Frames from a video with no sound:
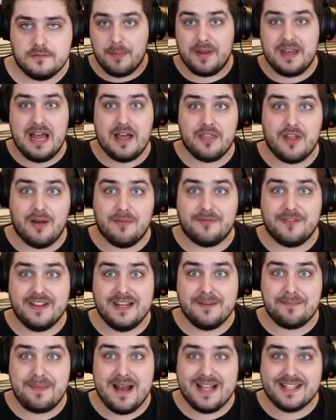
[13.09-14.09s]
But now that I'm
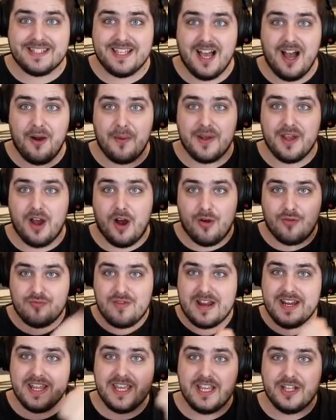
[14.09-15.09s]
feeling better, we are
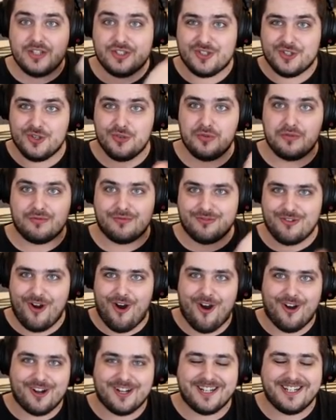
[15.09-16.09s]
ready to
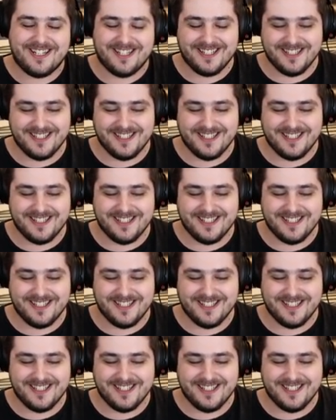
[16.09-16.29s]
rock.